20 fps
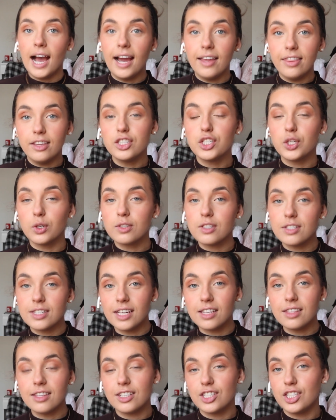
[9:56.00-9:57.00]
And then she also
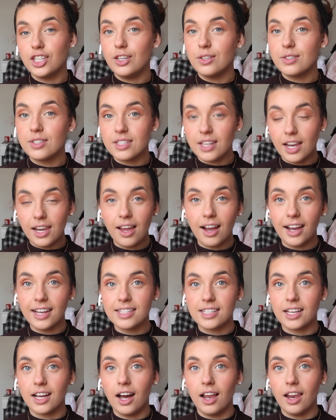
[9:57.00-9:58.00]
said that she uses a
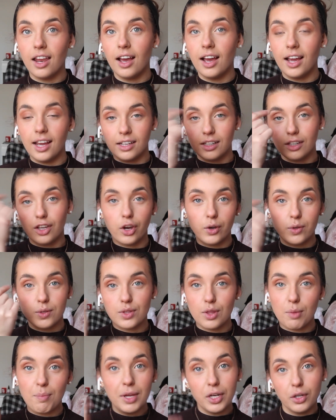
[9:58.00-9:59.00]
lighter colour and goes
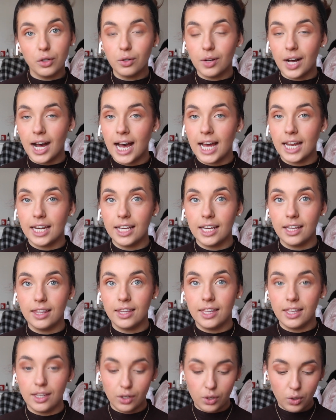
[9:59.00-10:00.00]
in the middle and in
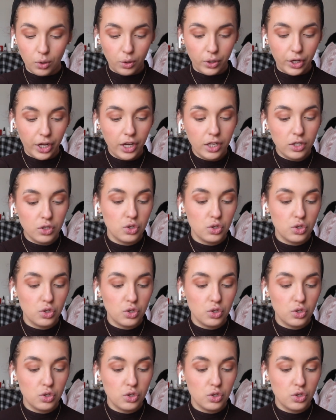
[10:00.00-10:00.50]
the inner corner.